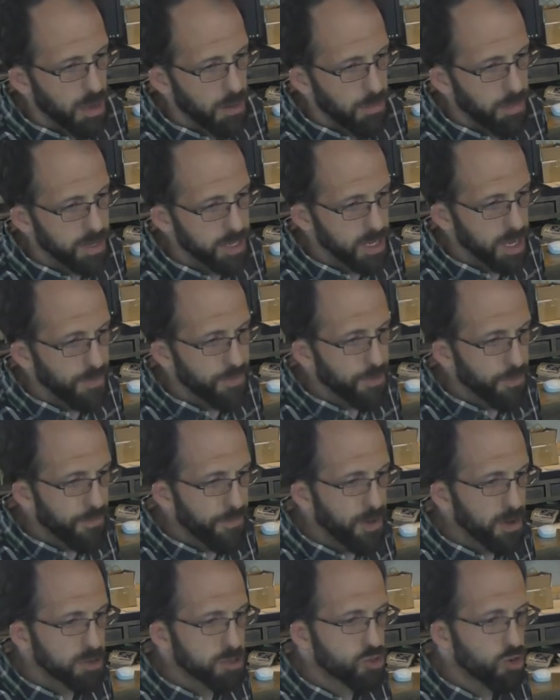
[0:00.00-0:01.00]
But if you
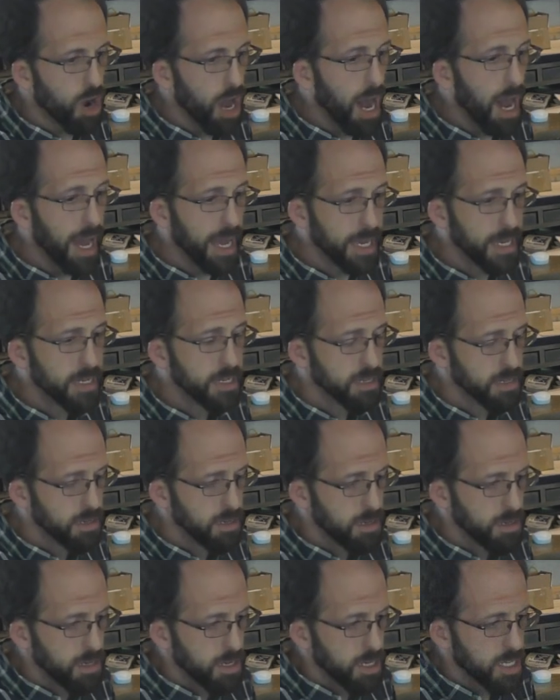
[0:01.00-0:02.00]
feel dry,
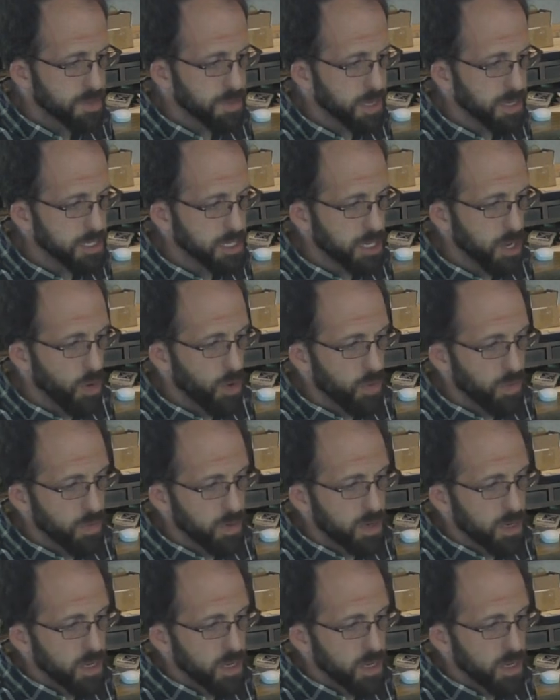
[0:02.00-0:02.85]
it's because you don't.